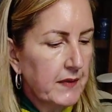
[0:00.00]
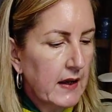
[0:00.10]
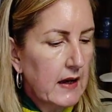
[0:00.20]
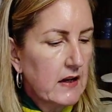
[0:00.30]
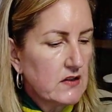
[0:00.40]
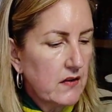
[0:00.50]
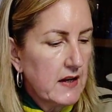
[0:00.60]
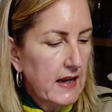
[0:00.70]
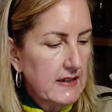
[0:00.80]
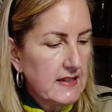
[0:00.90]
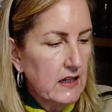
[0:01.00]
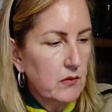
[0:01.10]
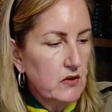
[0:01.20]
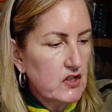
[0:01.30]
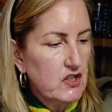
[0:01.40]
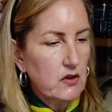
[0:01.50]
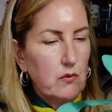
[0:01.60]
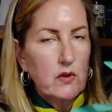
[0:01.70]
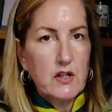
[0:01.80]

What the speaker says: So the next thing you want to do,